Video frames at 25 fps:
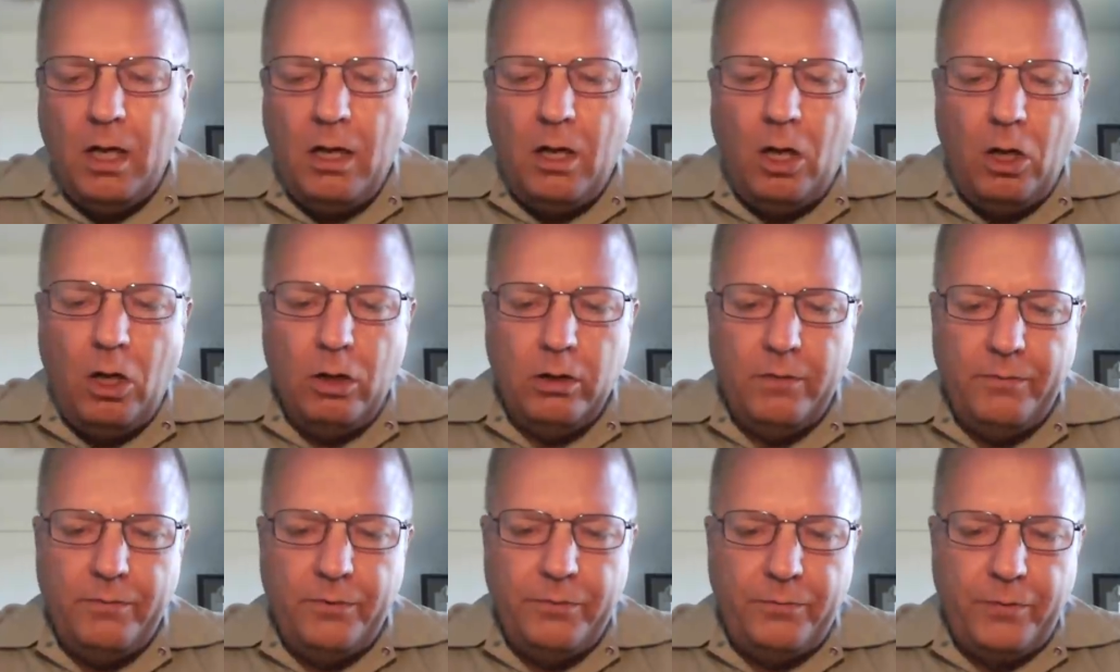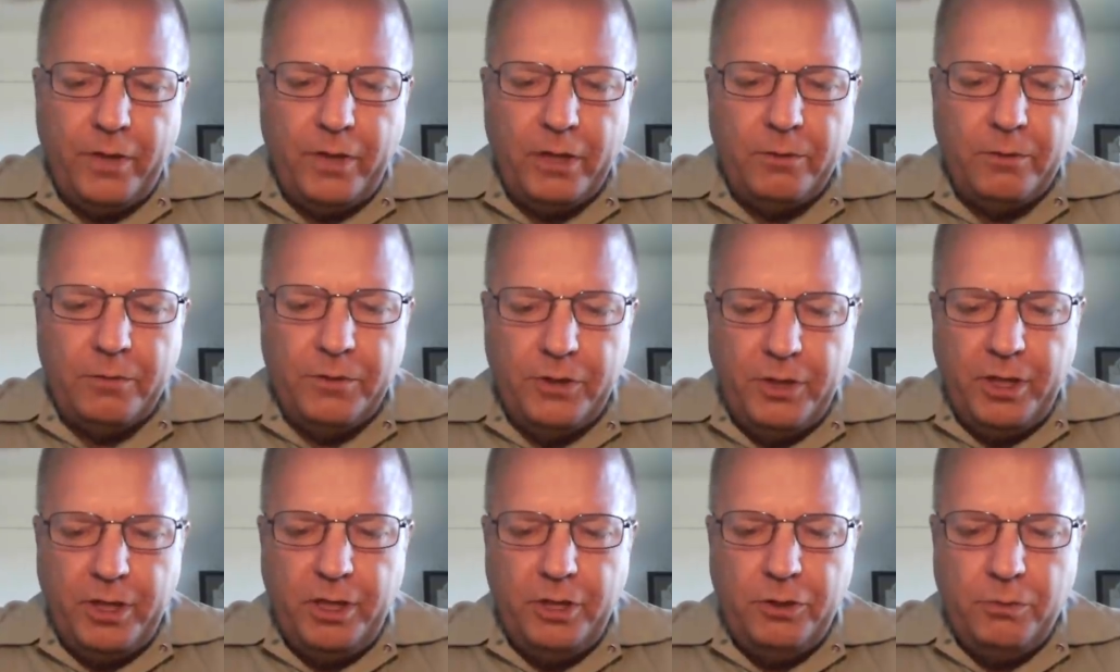Uh, all of the
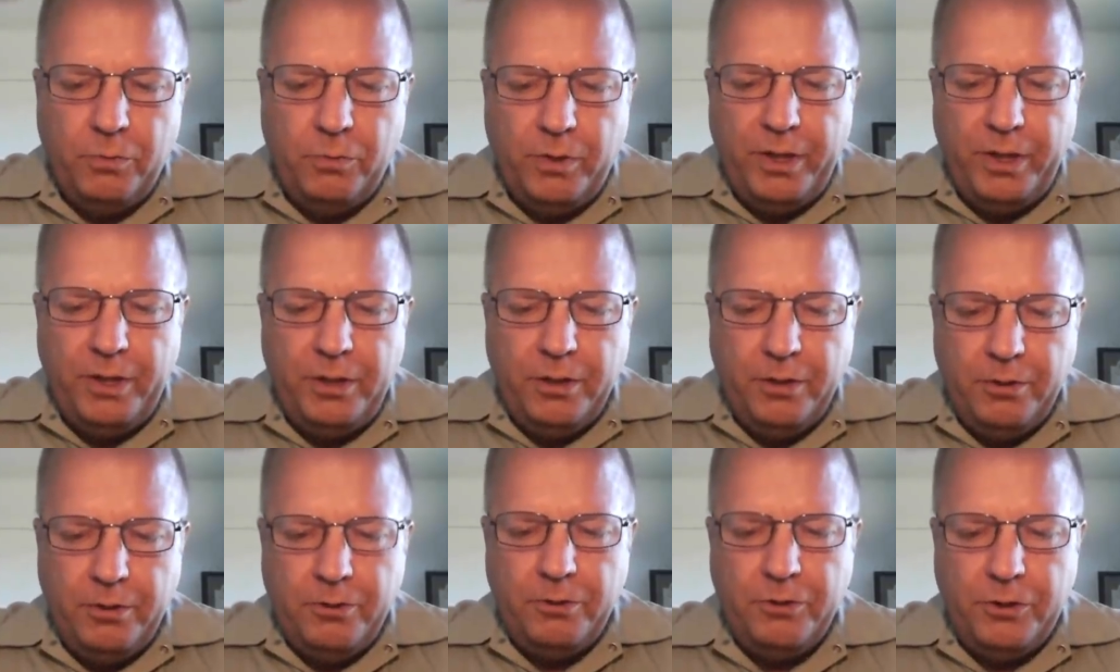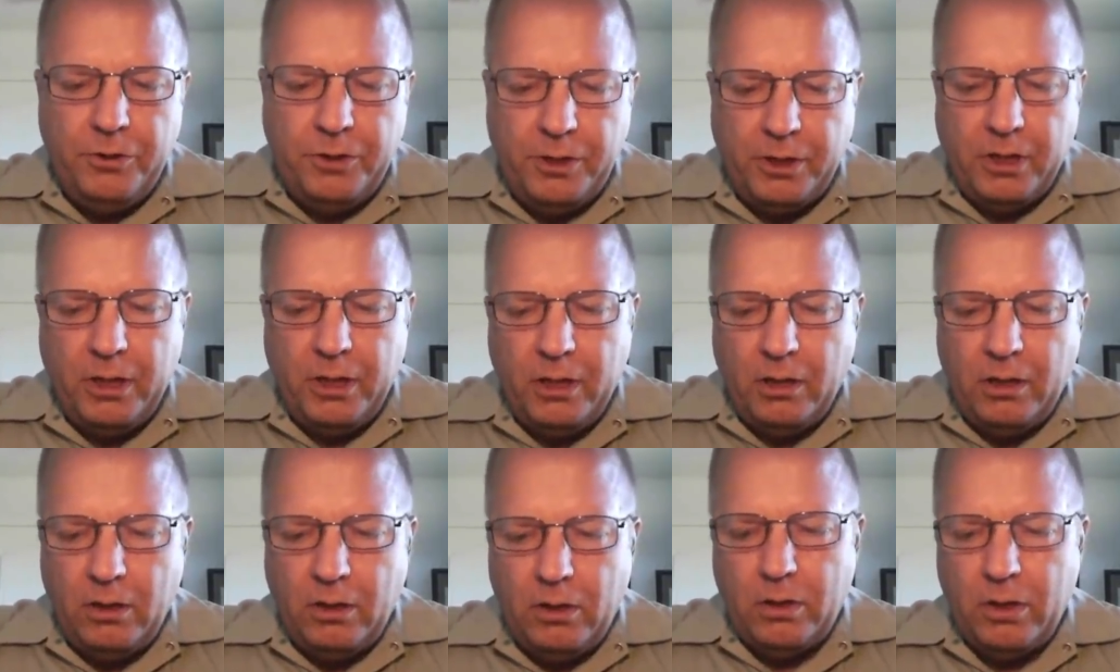frequencies we use
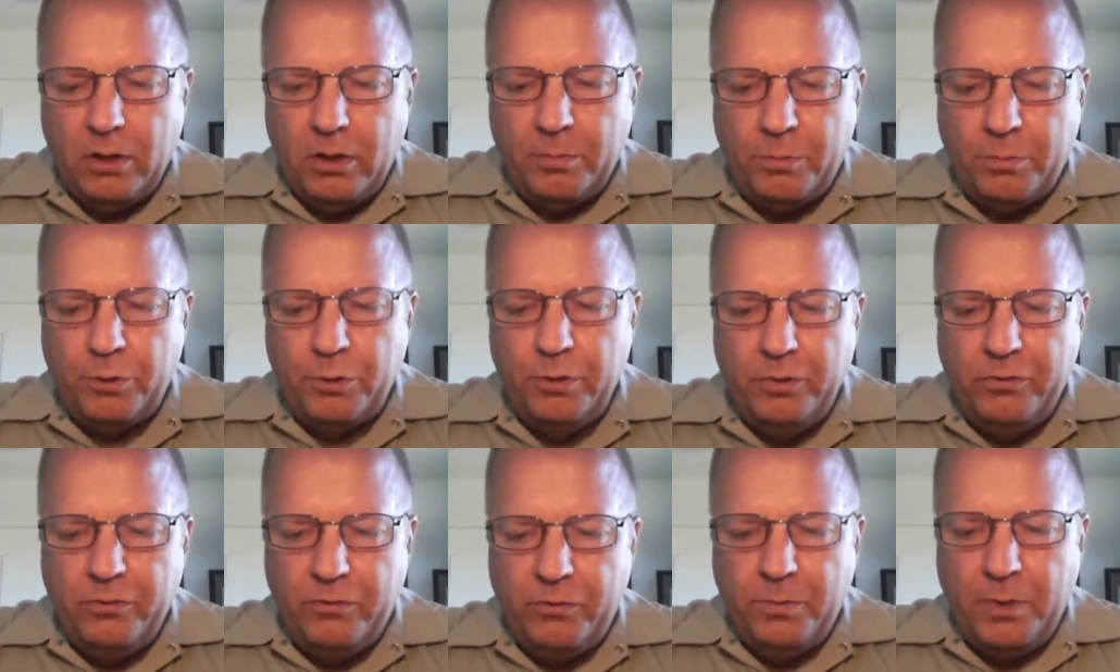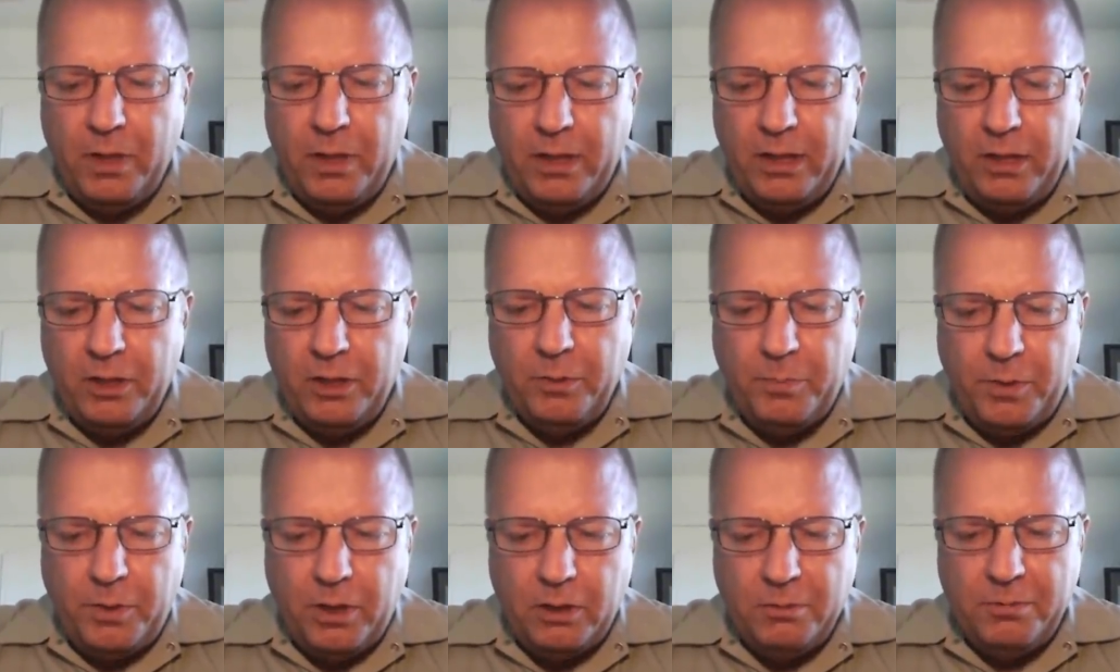uh, are approved by
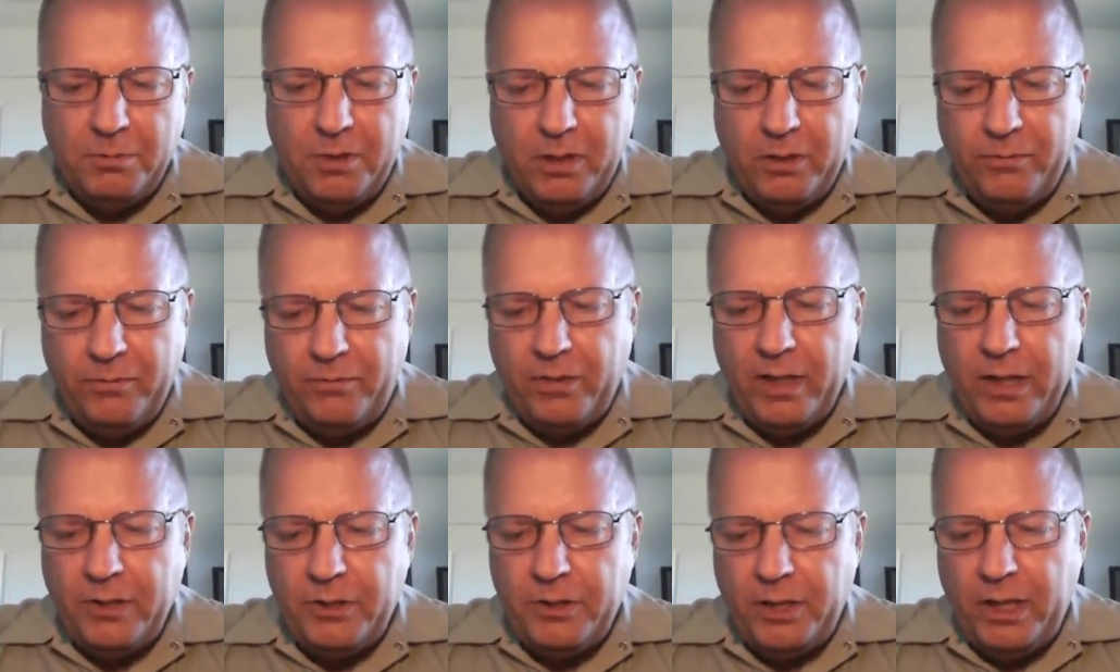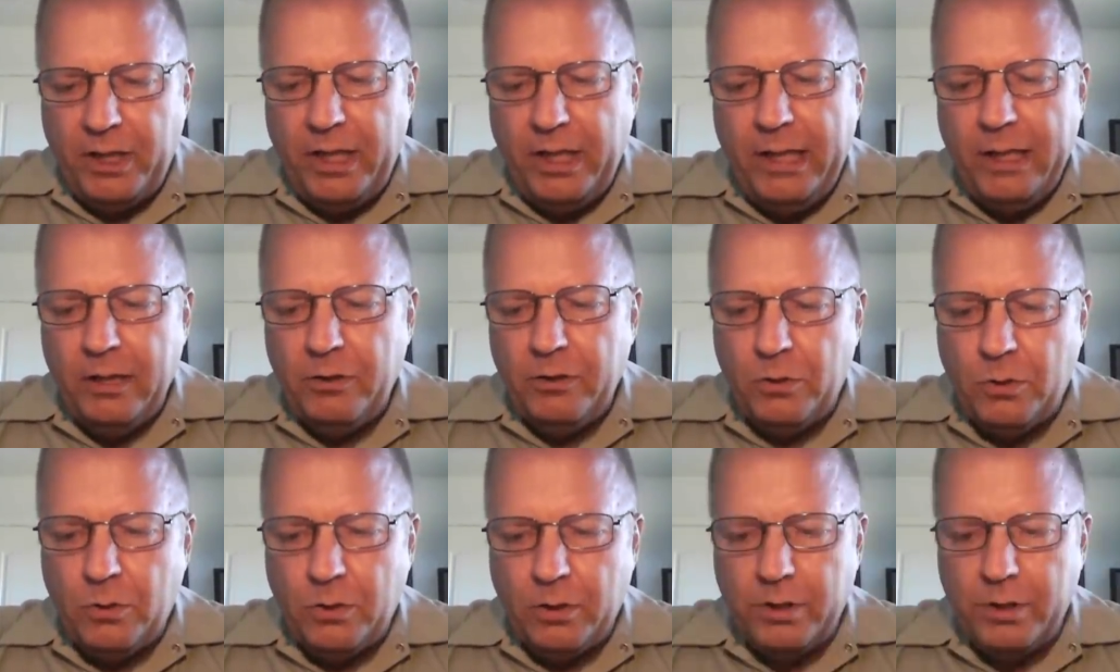the Department of Defense
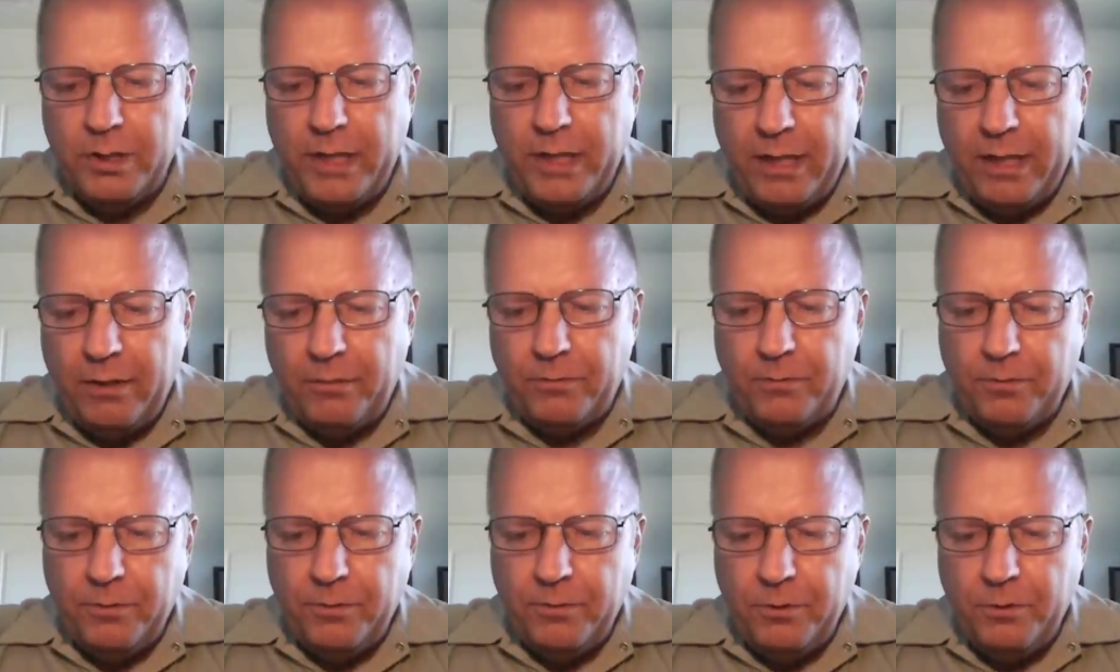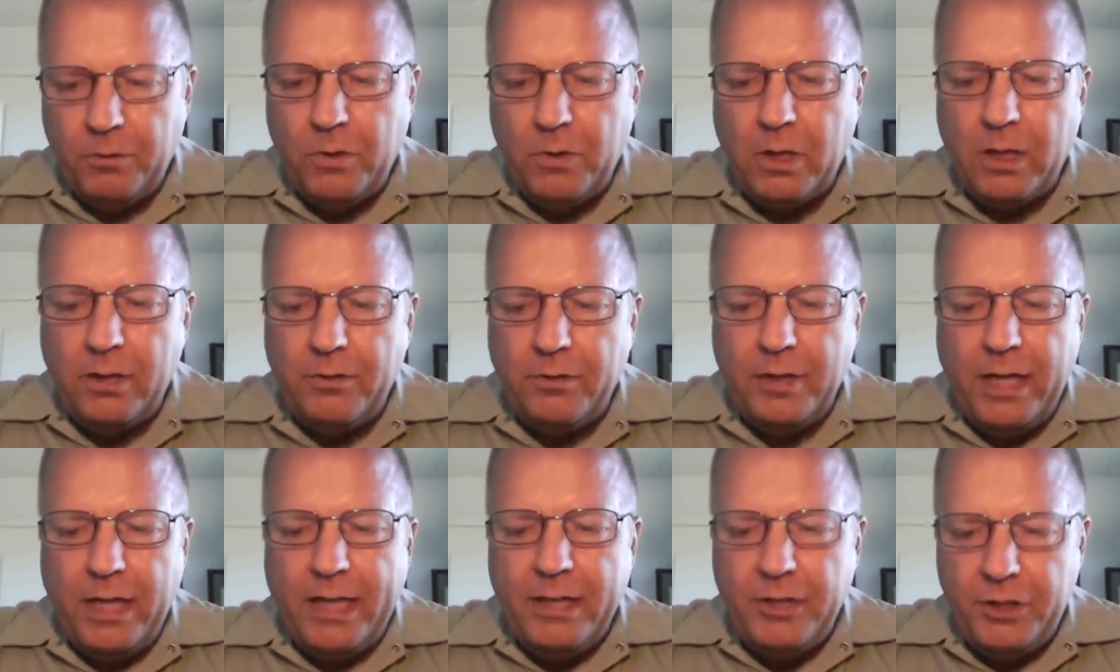and coordinated through
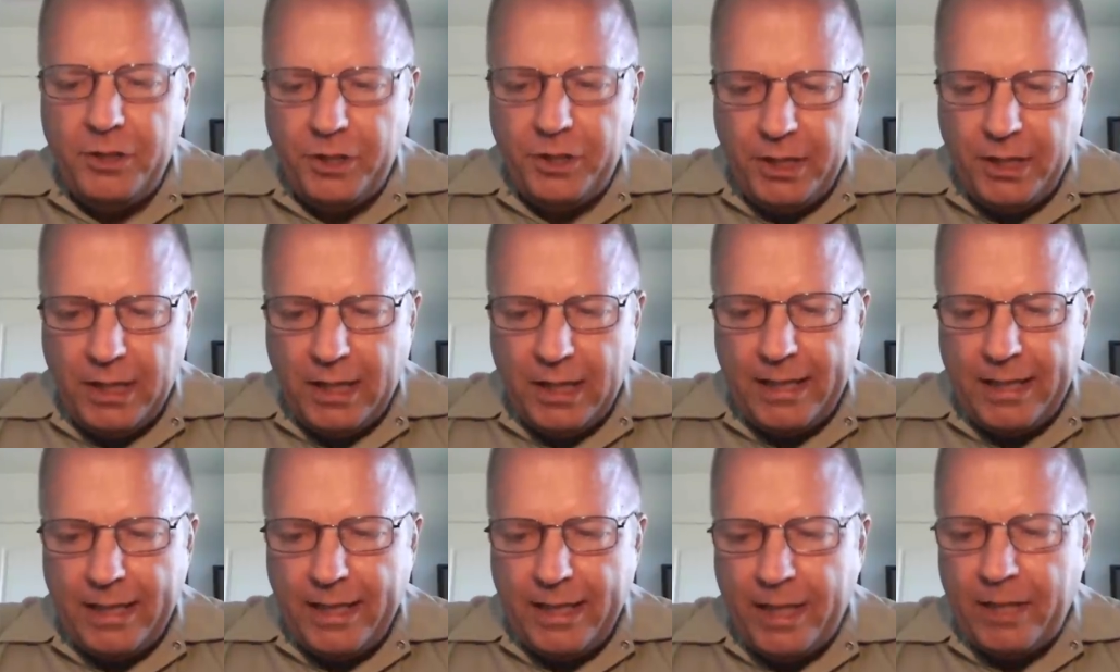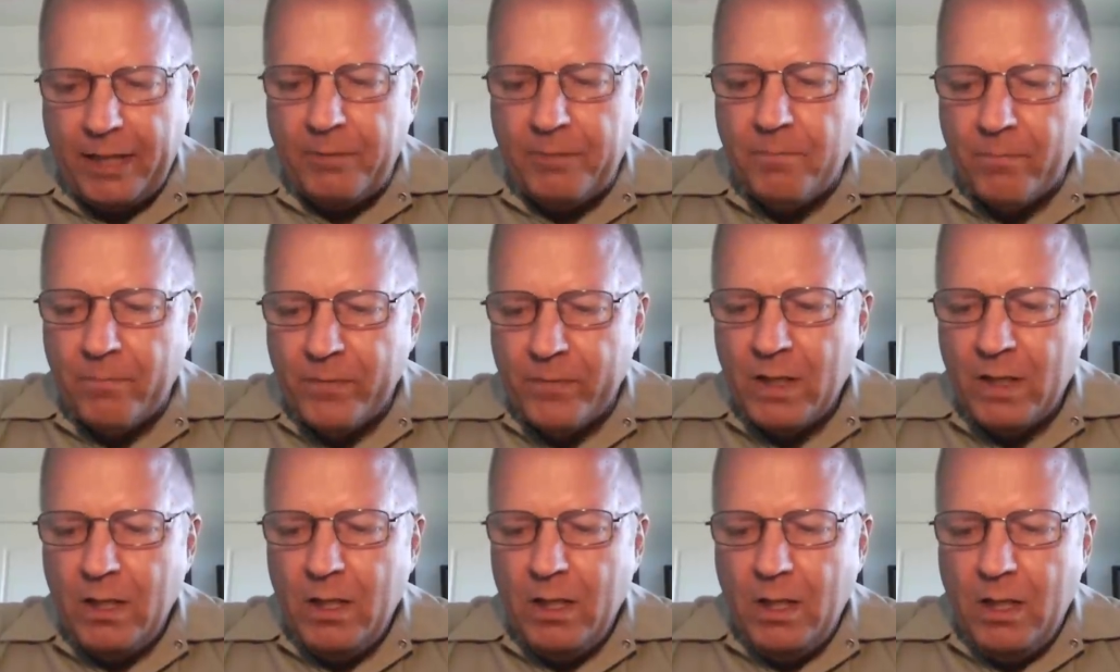uh, NTIA.